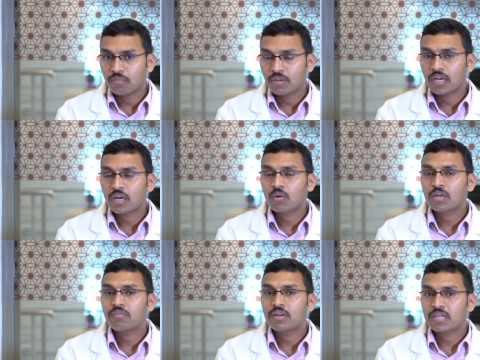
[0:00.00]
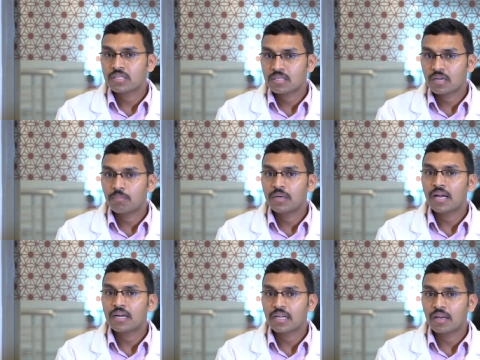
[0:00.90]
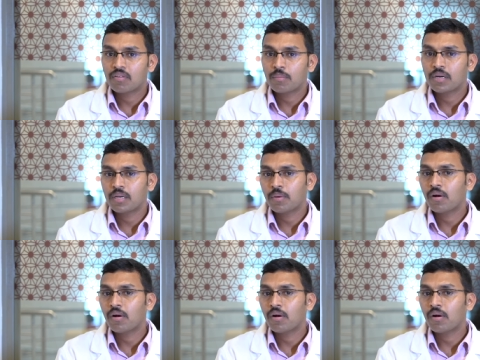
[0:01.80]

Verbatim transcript: figure out if it is uh, pediatric inflammatory